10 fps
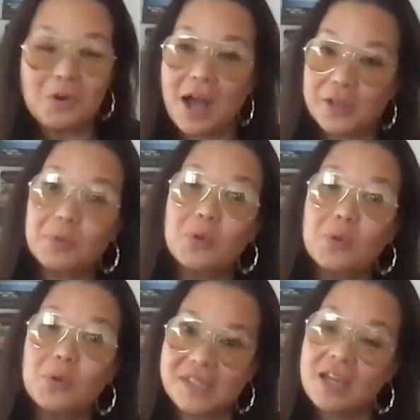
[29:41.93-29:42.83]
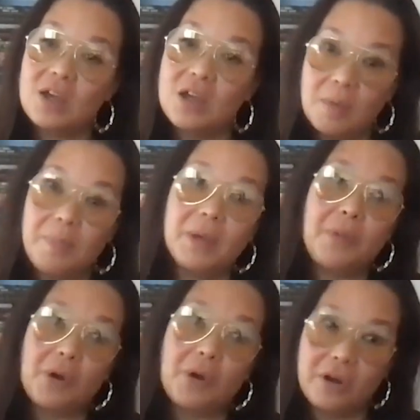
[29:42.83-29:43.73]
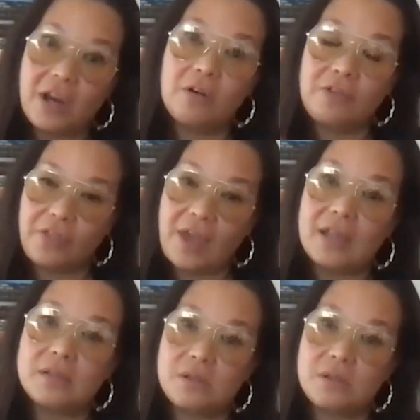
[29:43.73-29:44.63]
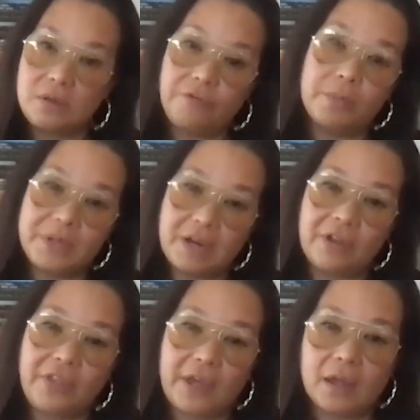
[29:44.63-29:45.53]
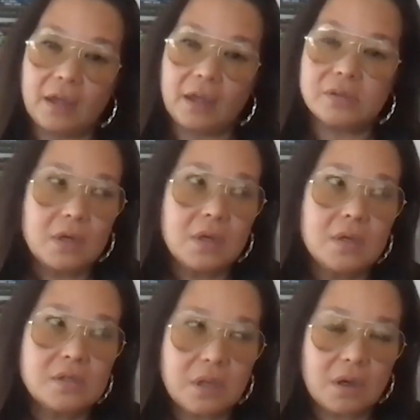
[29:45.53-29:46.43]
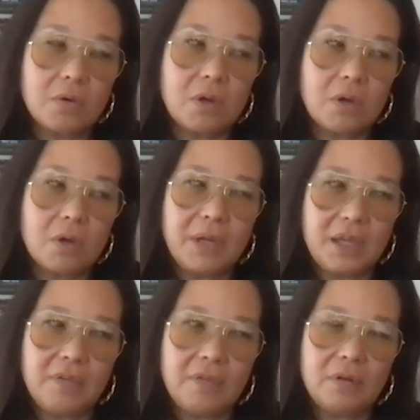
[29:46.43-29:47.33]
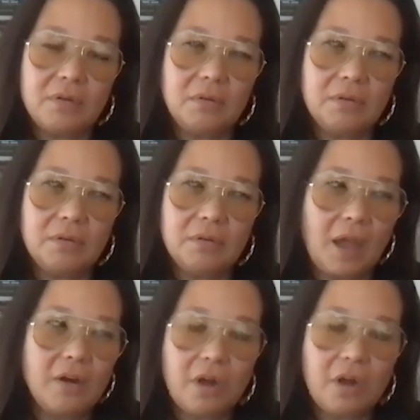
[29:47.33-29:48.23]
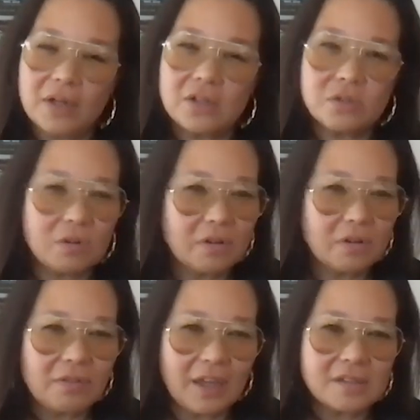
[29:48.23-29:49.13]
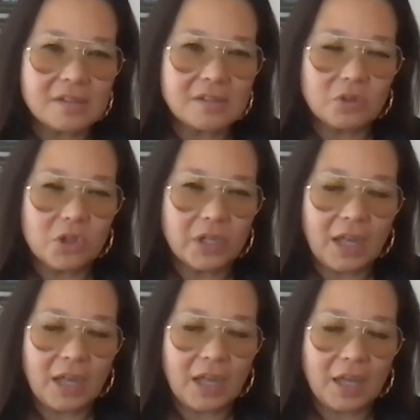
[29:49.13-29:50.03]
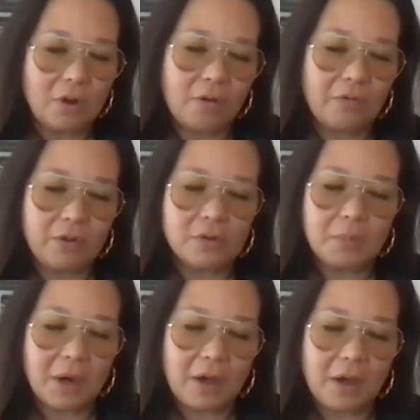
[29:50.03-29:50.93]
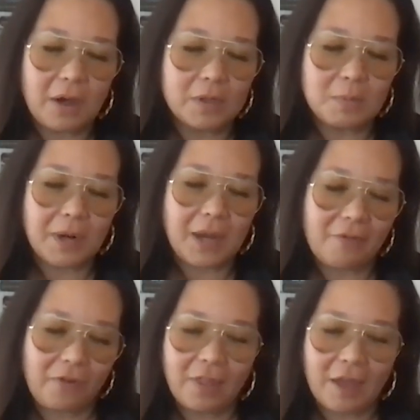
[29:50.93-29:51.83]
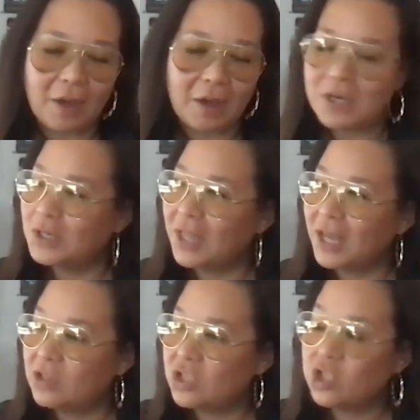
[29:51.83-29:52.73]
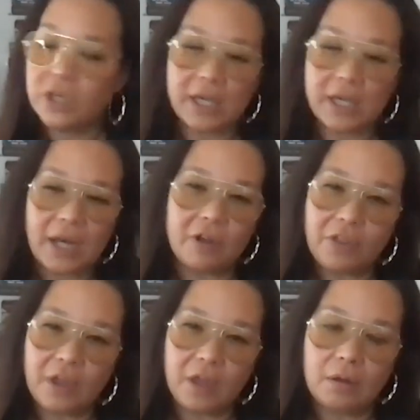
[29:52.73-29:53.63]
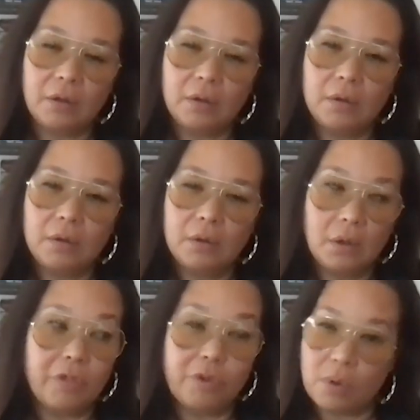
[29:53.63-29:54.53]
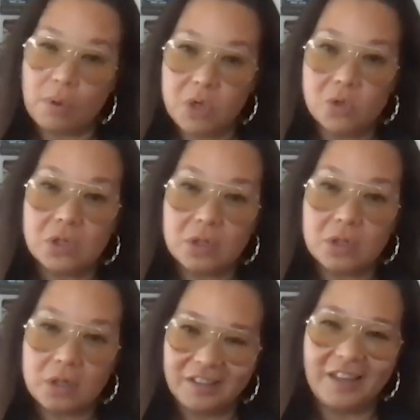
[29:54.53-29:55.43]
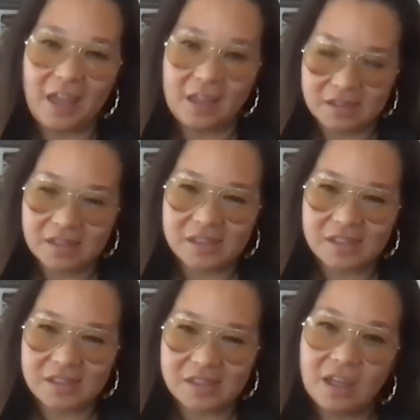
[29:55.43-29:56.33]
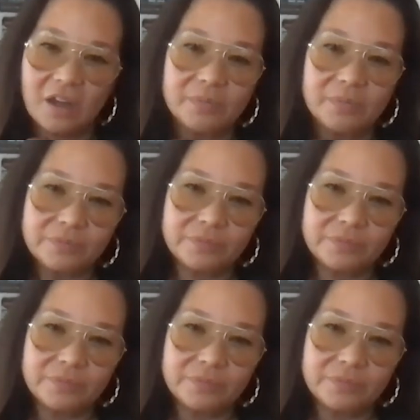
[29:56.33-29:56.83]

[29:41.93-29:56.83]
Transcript: you know, gospel was like a big part of the narrative. Like that's informed everything else. So, but even I don't know. I just sort of, I guess, look at. I don't know if you do, Mary. I don't want to, but I feel like we do. Like I just look at everything through a musical lens. You know.